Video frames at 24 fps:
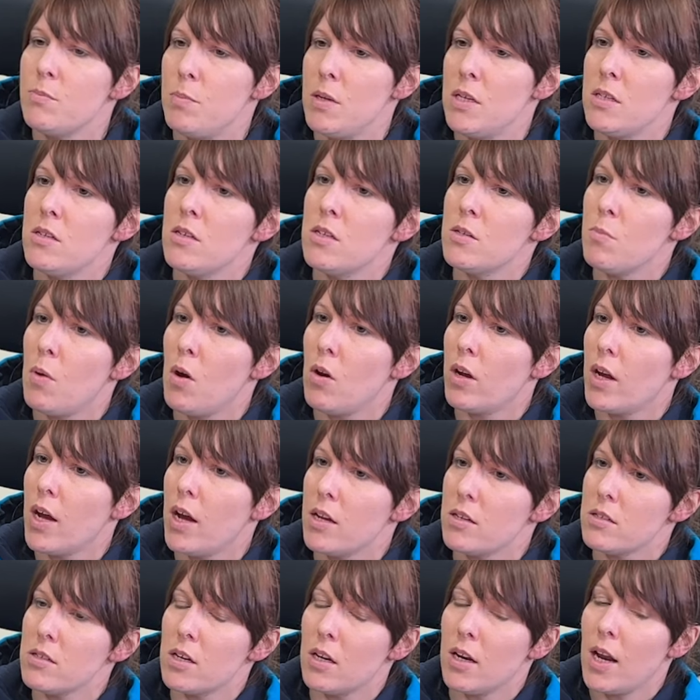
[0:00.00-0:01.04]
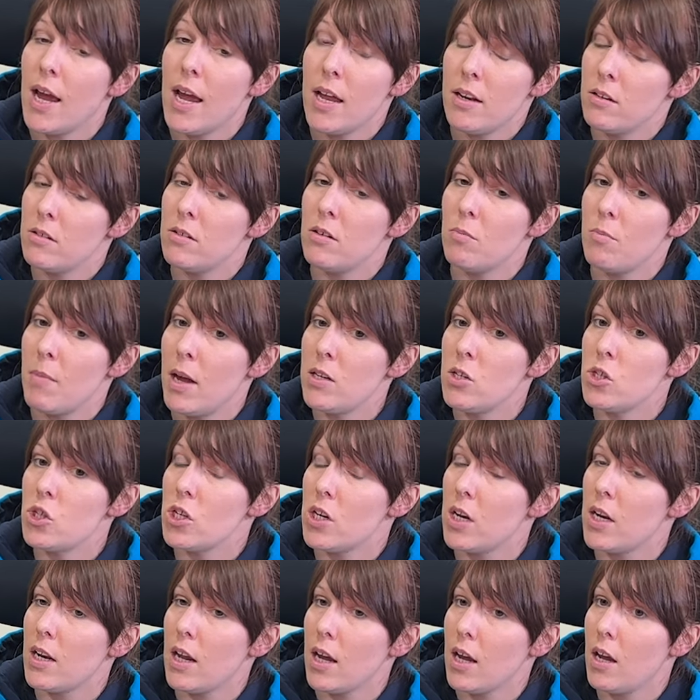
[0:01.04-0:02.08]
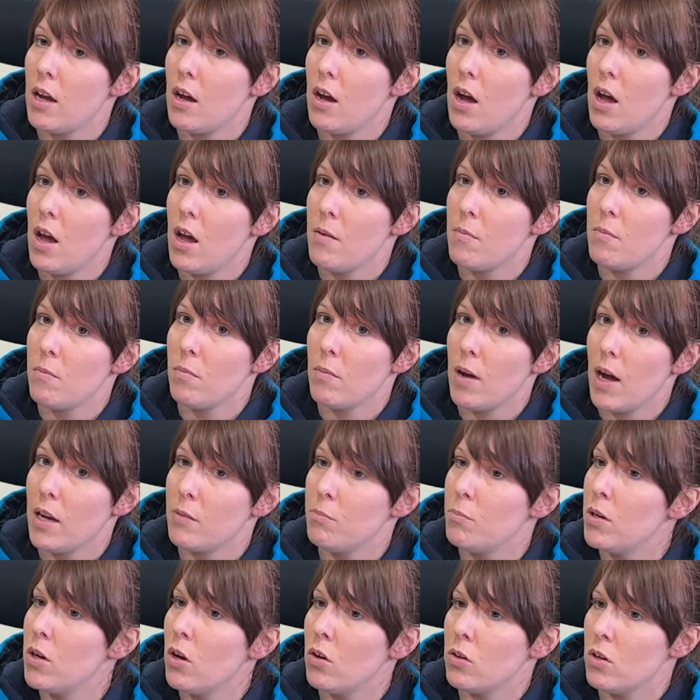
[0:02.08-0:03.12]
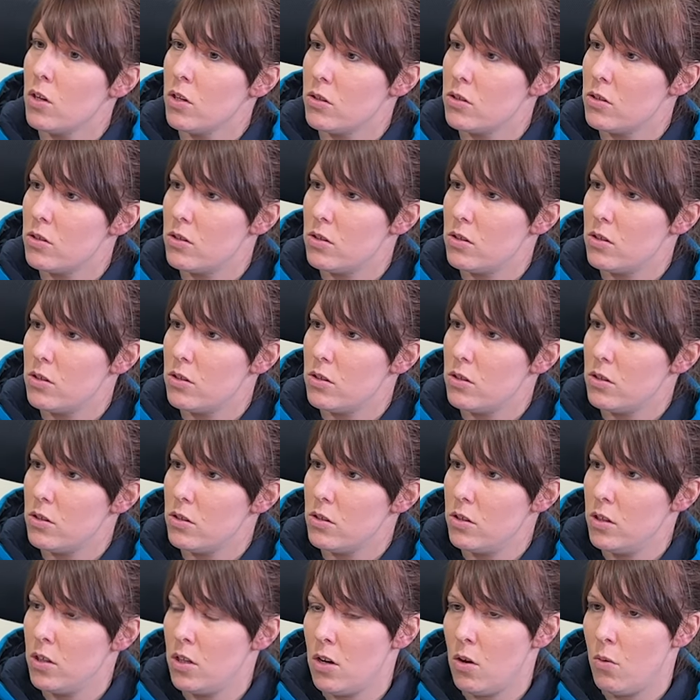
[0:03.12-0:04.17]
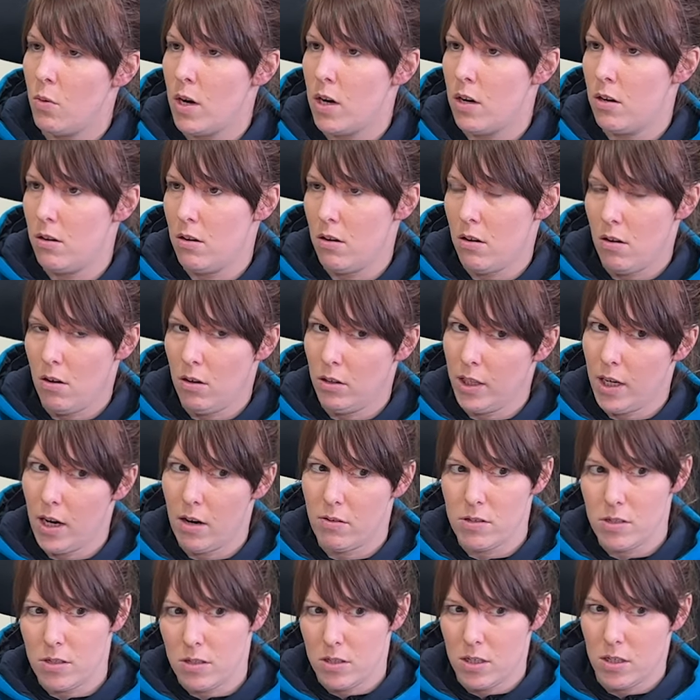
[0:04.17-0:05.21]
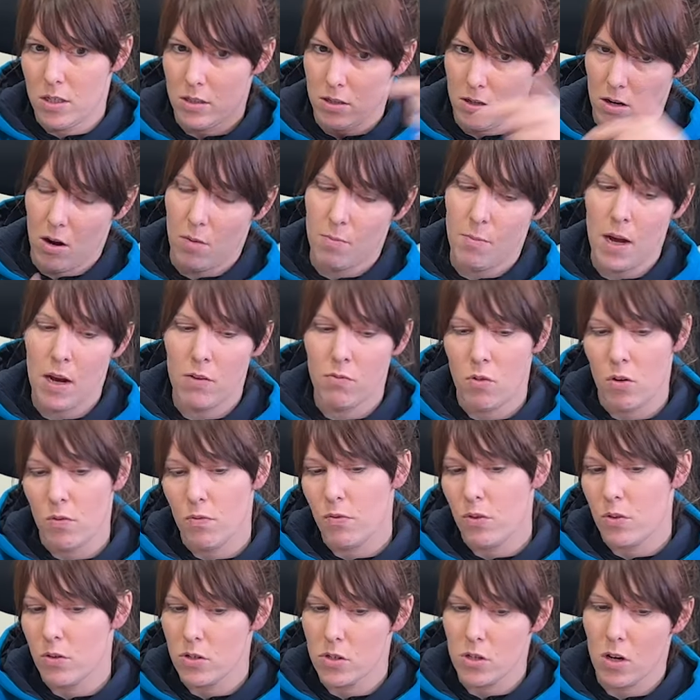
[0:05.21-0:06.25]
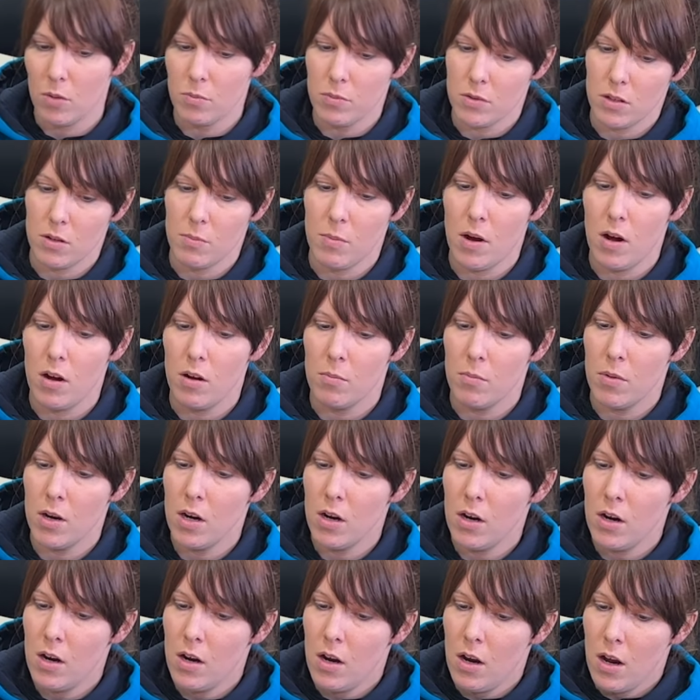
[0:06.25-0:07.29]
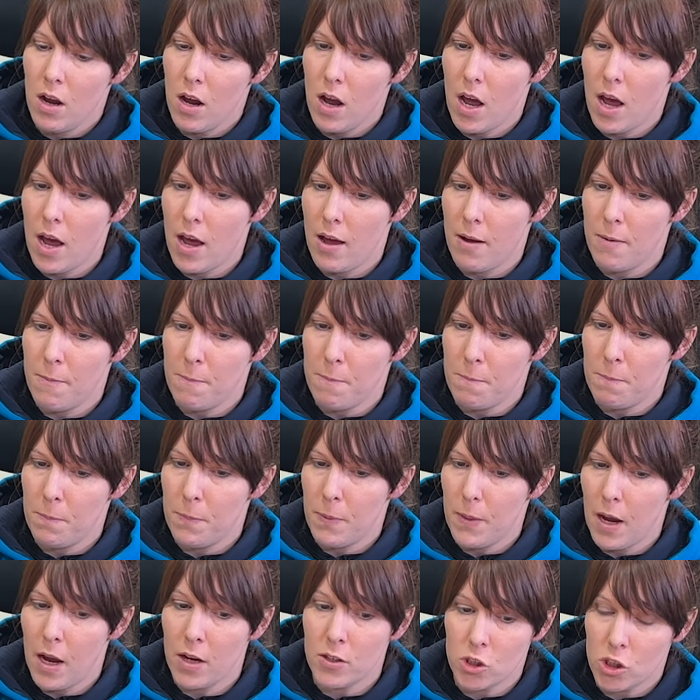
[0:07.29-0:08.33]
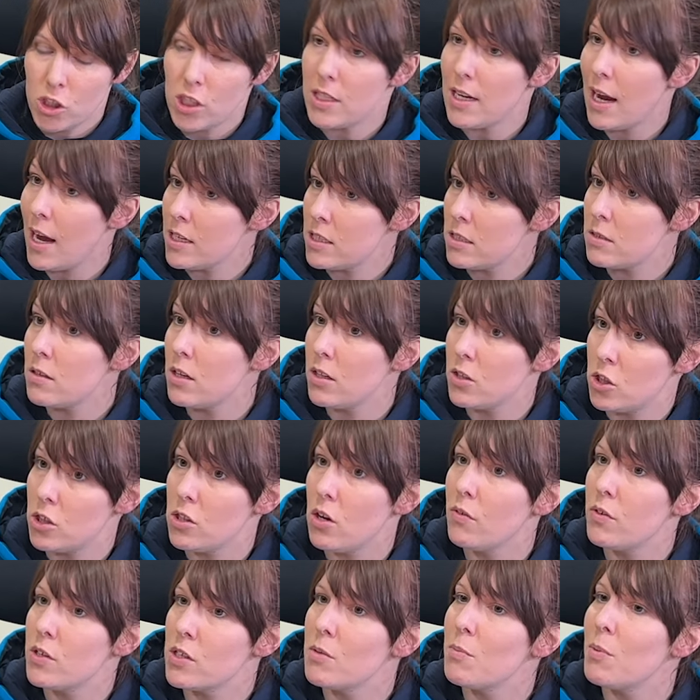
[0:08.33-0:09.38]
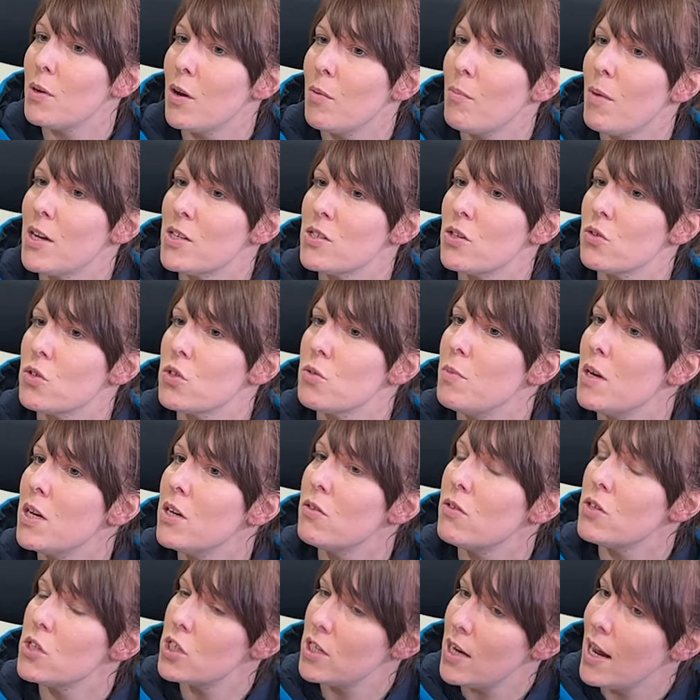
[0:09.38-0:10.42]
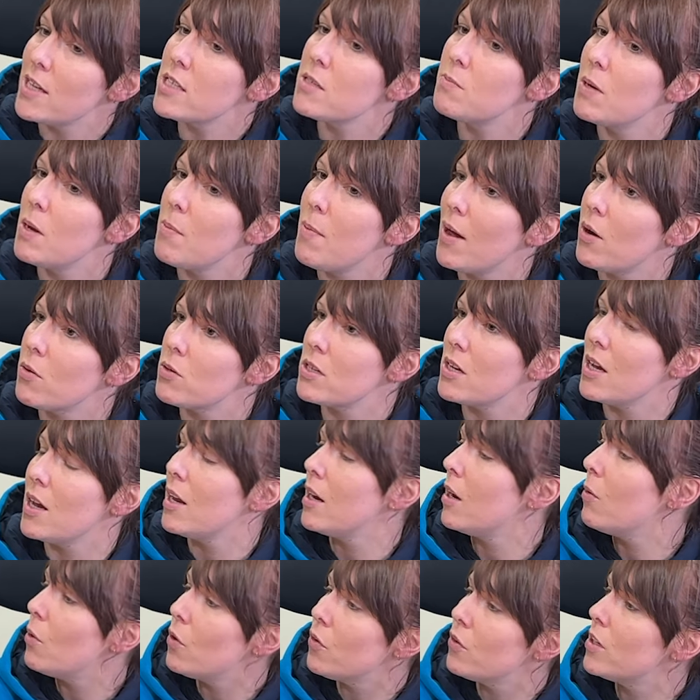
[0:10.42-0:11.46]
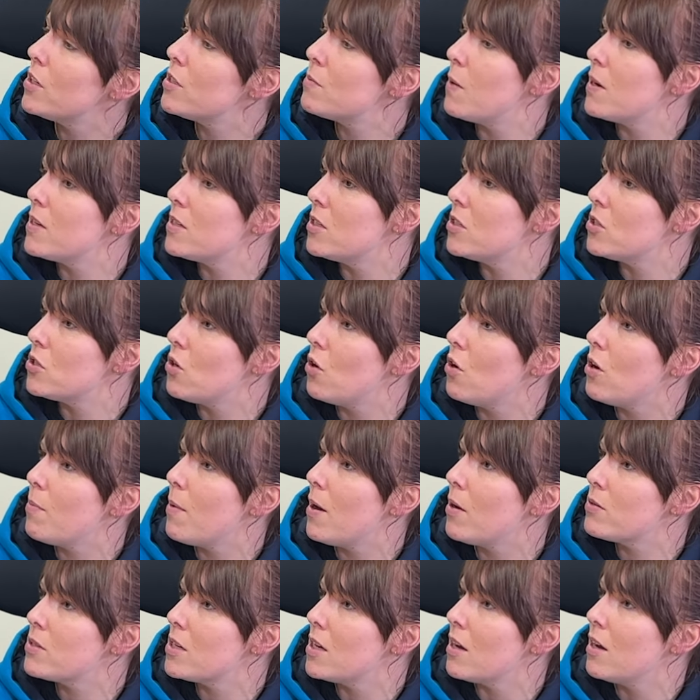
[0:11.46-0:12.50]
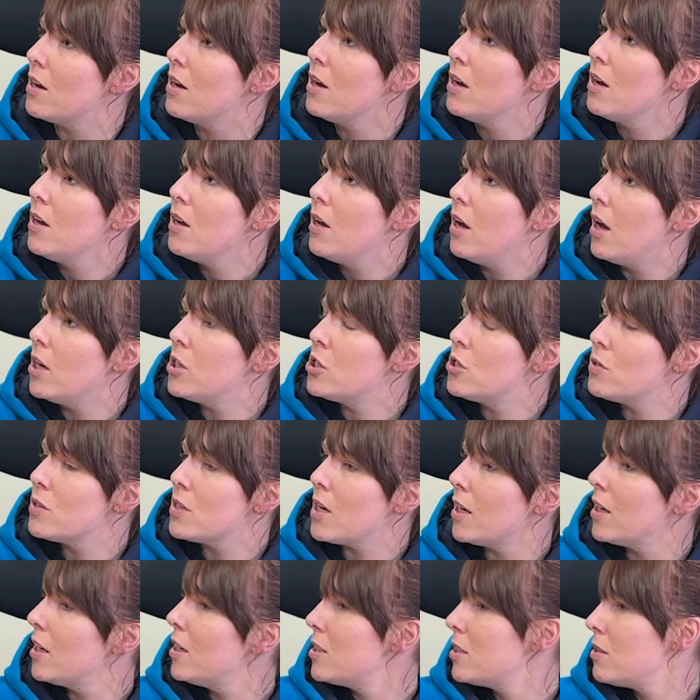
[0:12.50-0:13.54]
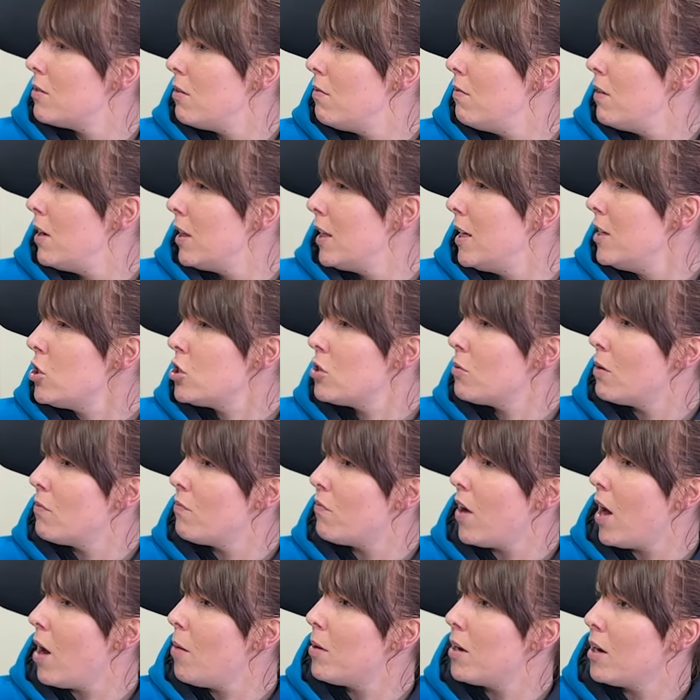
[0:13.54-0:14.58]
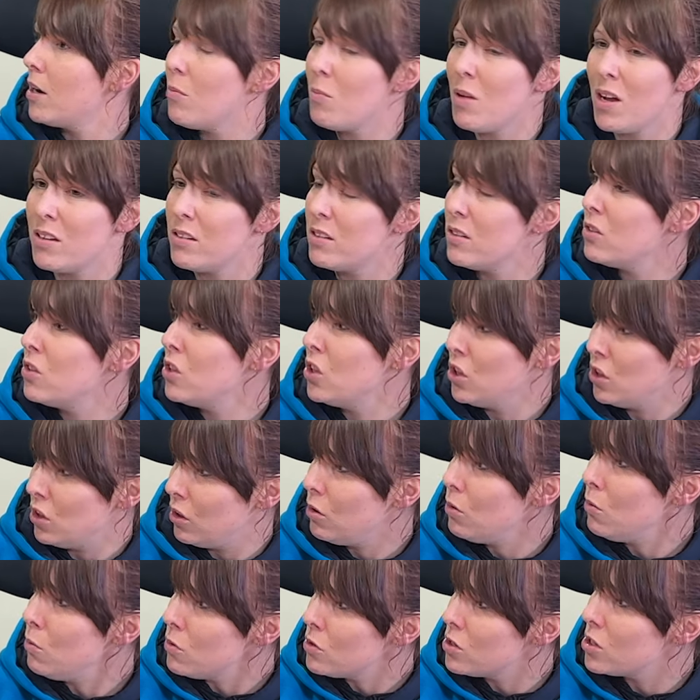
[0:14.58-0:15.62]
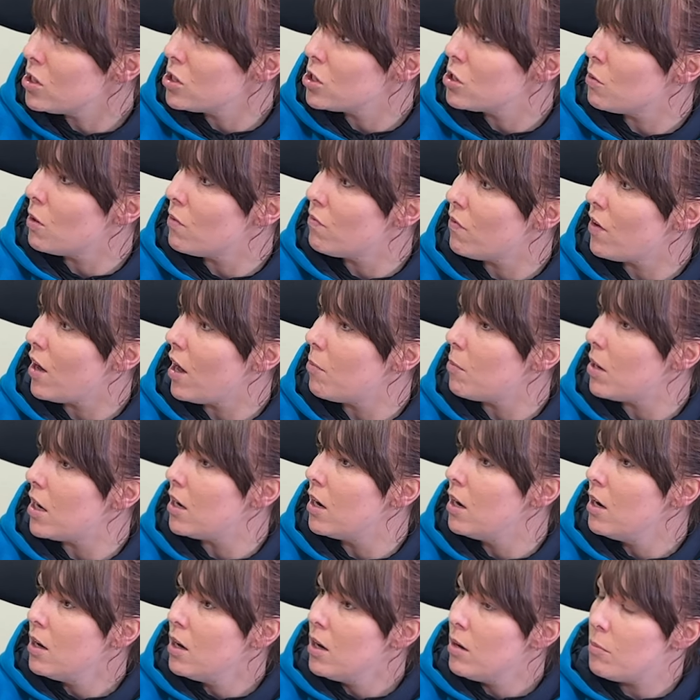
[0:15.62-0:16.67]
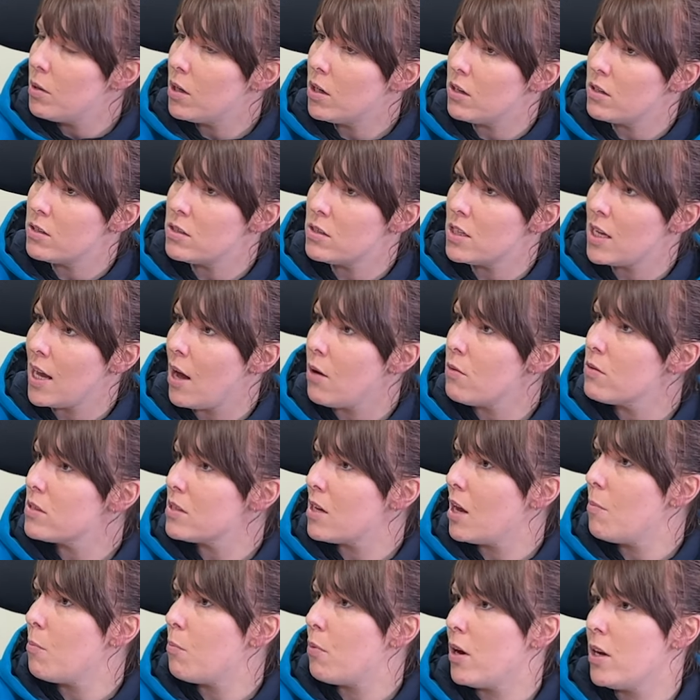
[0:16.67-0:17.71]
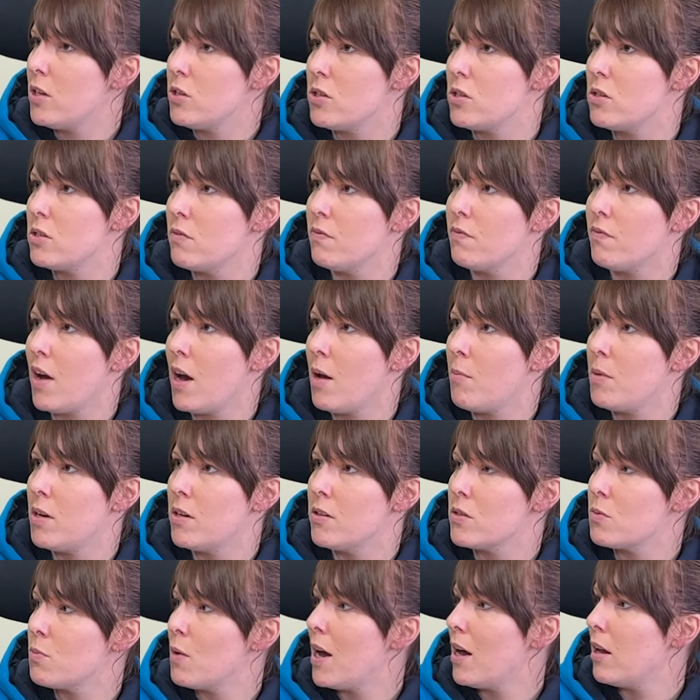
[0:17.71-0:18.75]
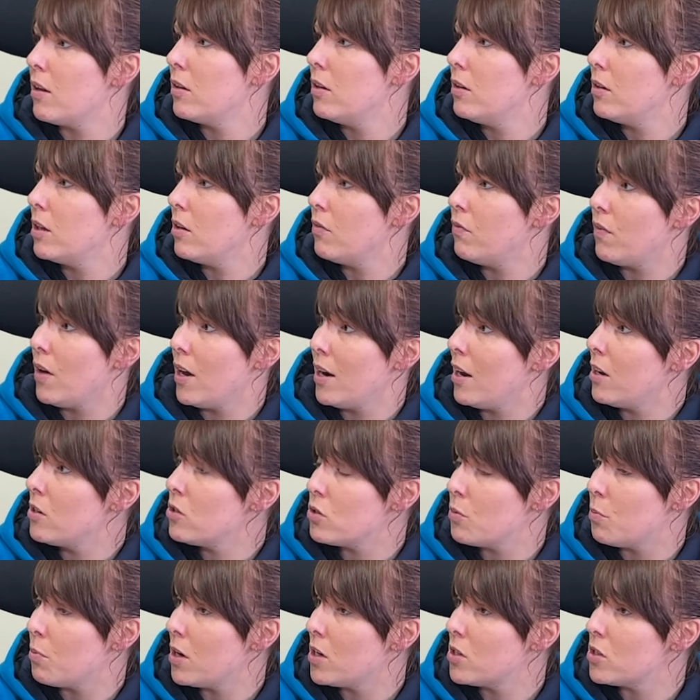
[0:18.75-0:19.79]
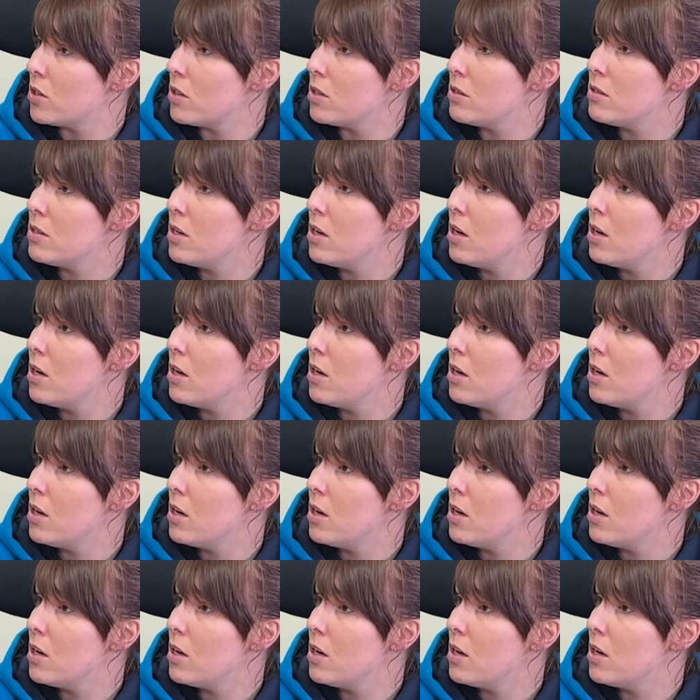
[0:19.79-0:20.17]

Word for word: Business podcast, and I ended up mentioning it. Um, I'd been on a, you know, when Ollie Harrison did his combine run from the top to the bottom um, and she'd asked it, she'd obviously been on my social media and she'd asked me about it. And I wasn't expecting to talk about it. And she was like, Is there a real issue in farming? And I'm like, There's a huge issue in farming mm-hmm. because the outside pressures of farming as well, your financial pressures